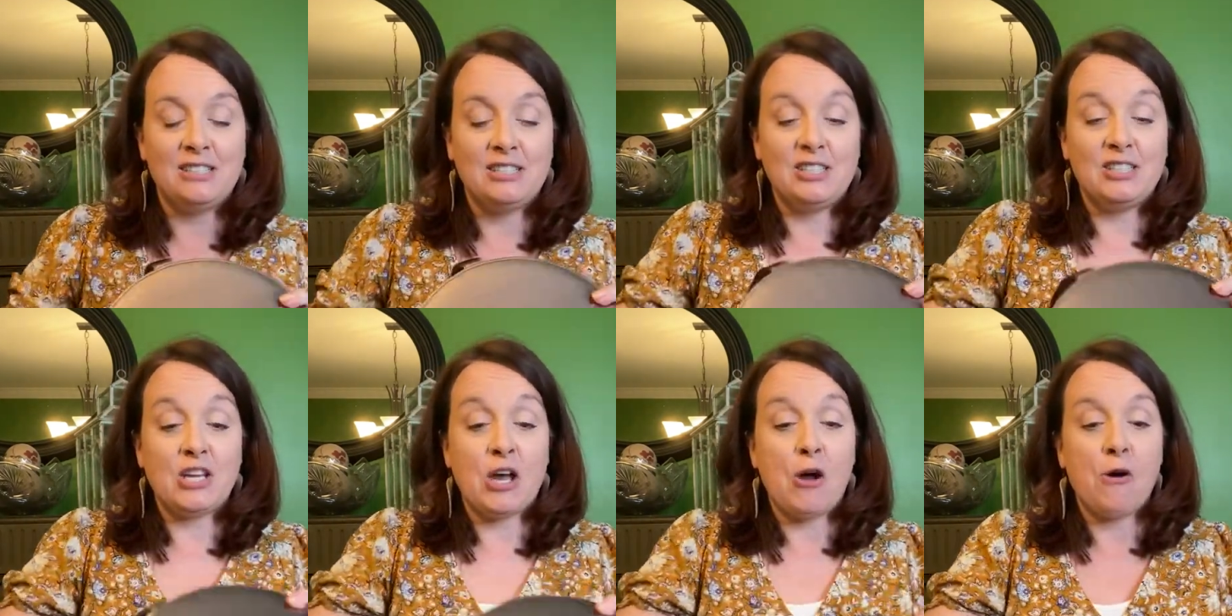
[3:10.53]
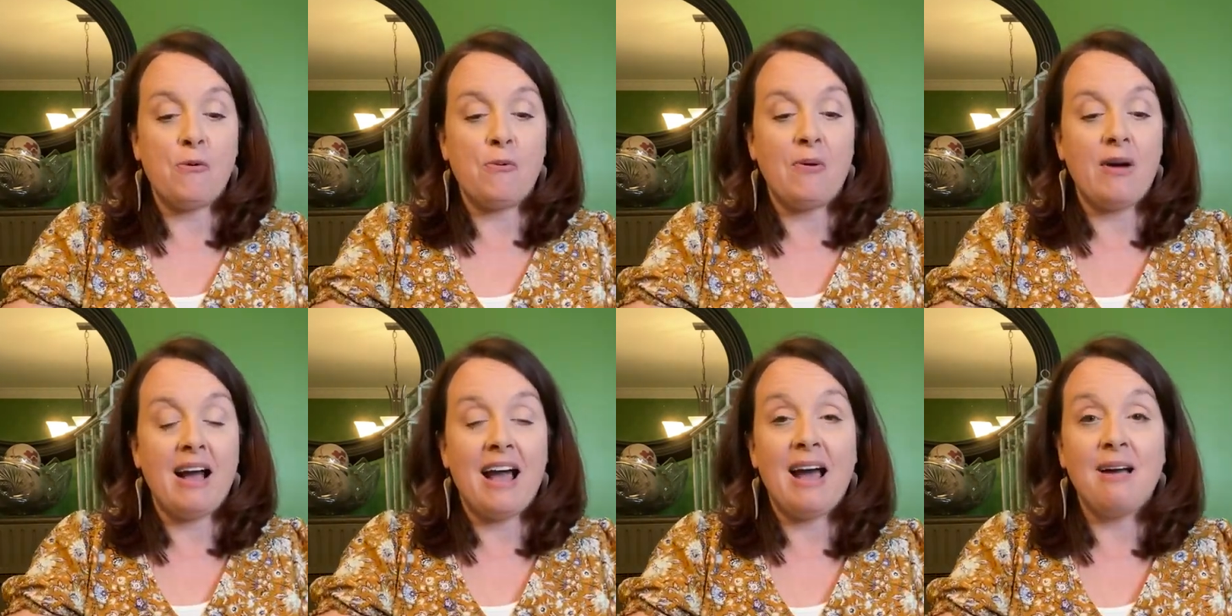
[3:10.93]
So I'm
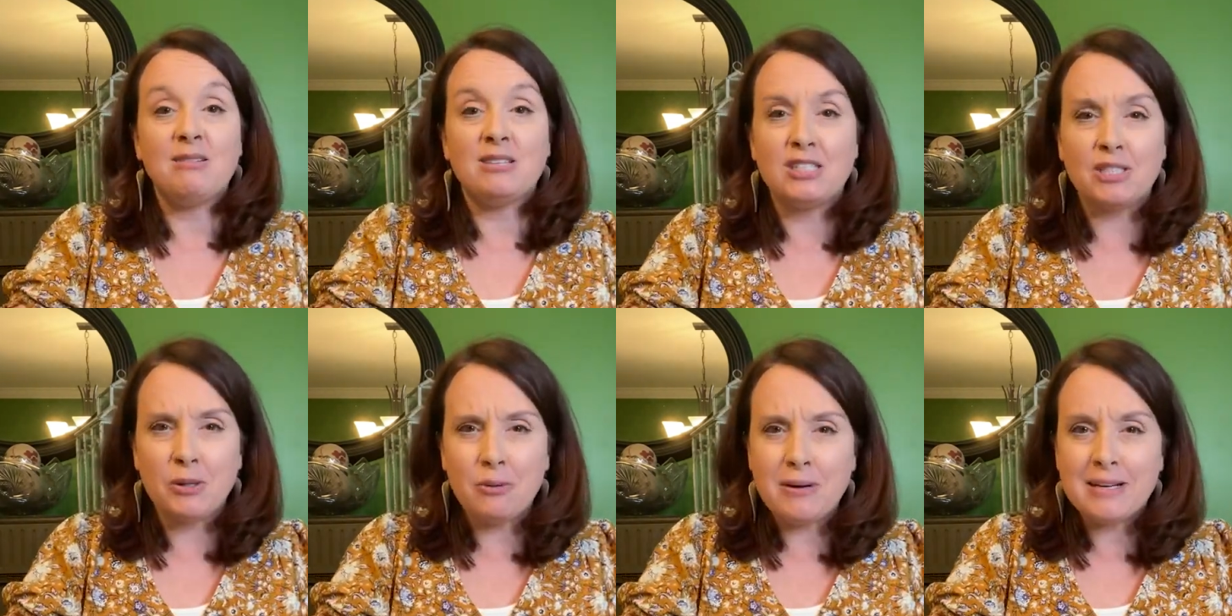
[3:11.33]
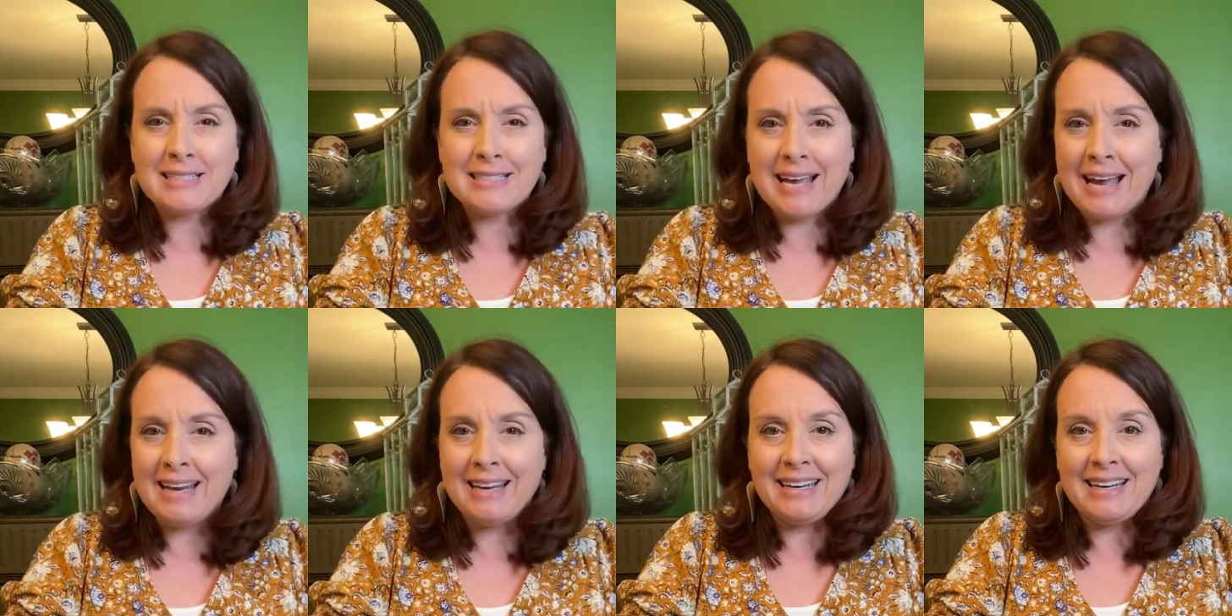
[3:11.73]
so
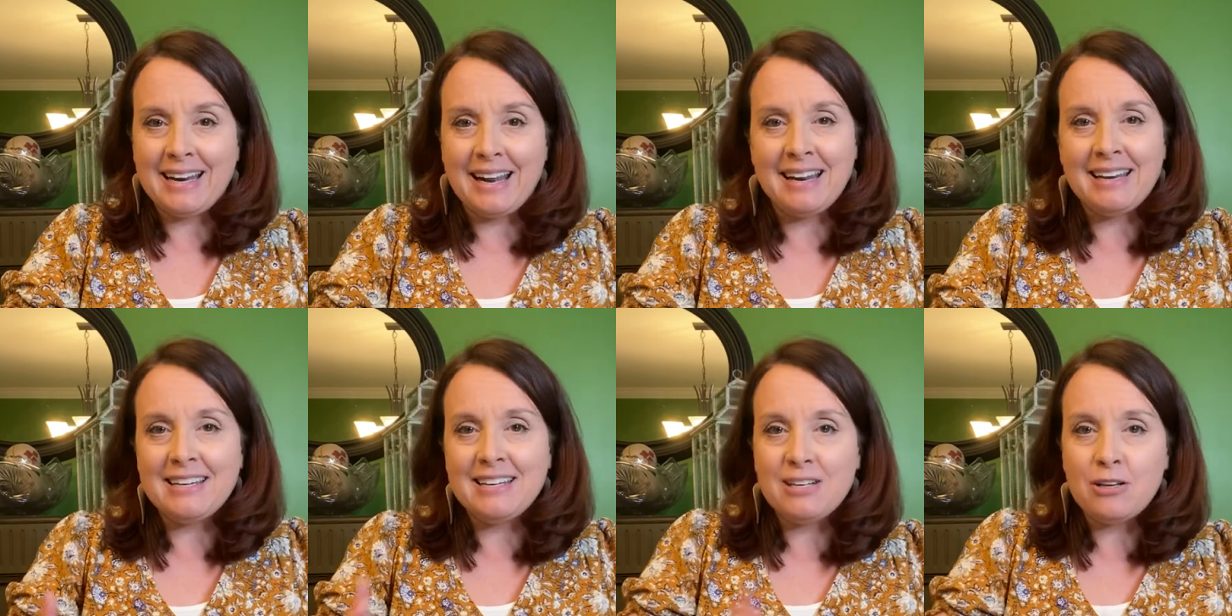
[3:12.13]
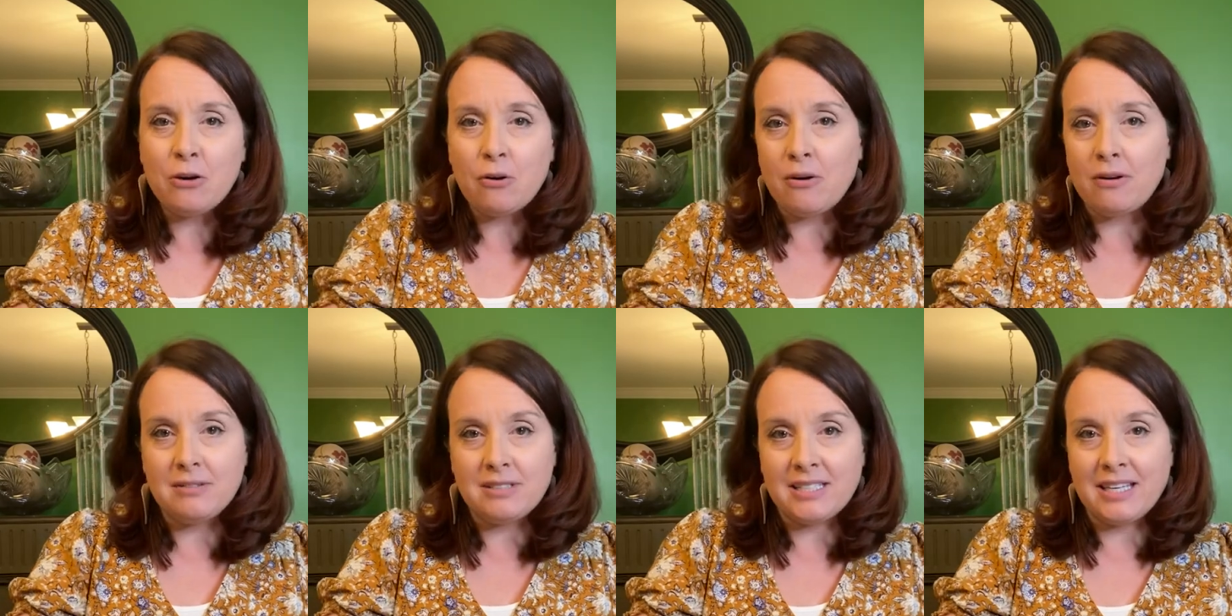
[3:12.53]
excited. I didn't know
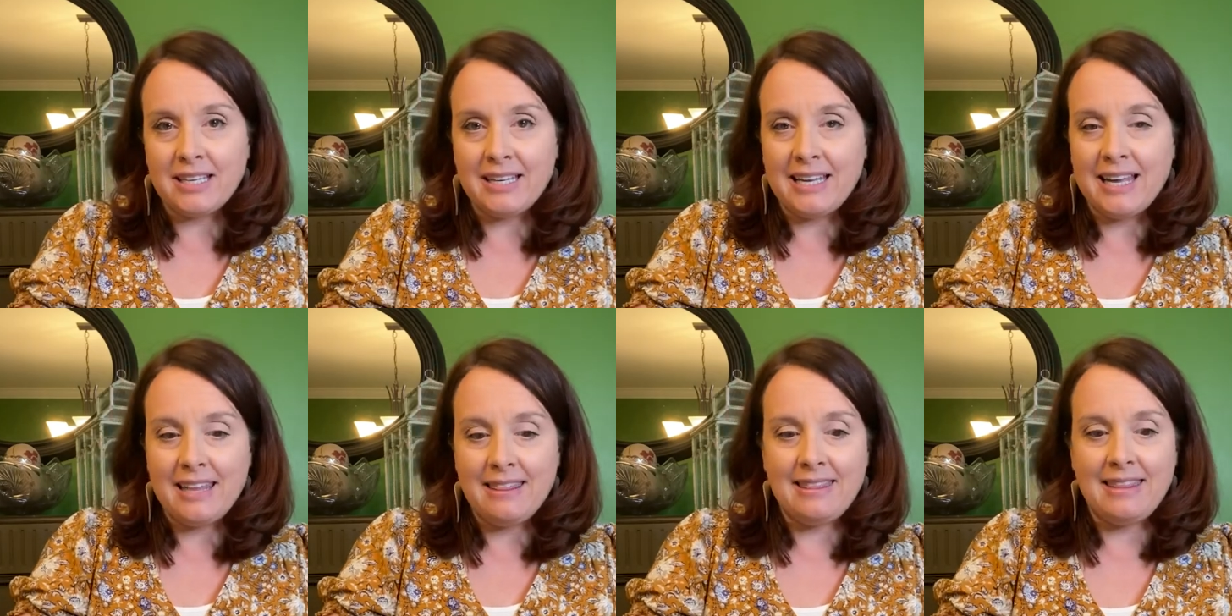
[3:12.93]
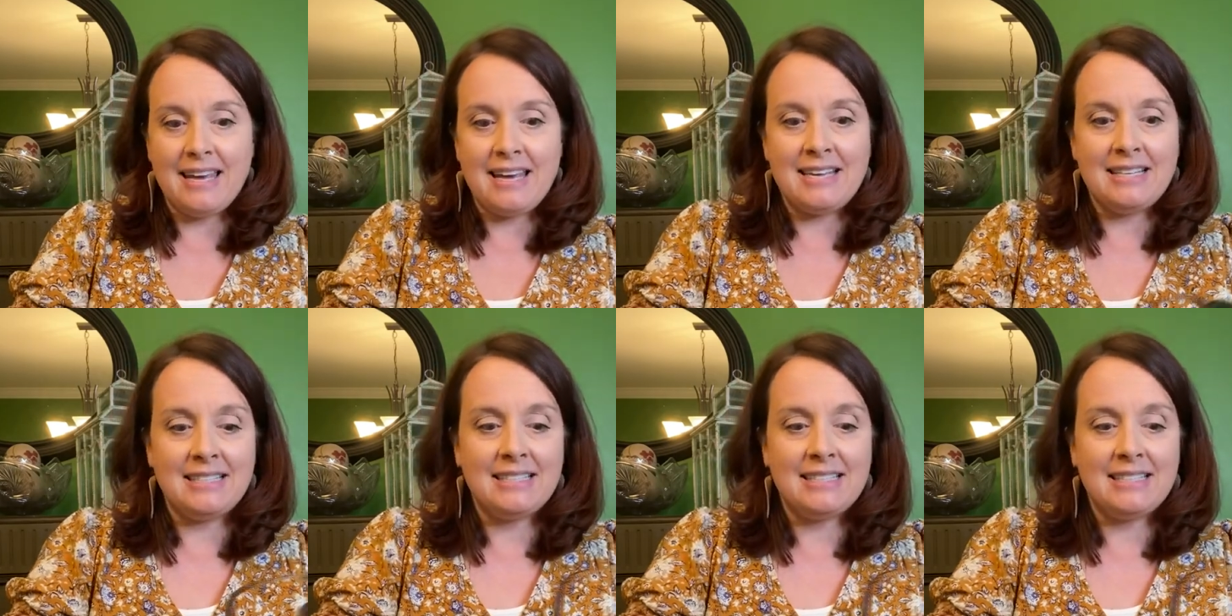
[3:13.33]
I was gonna get this.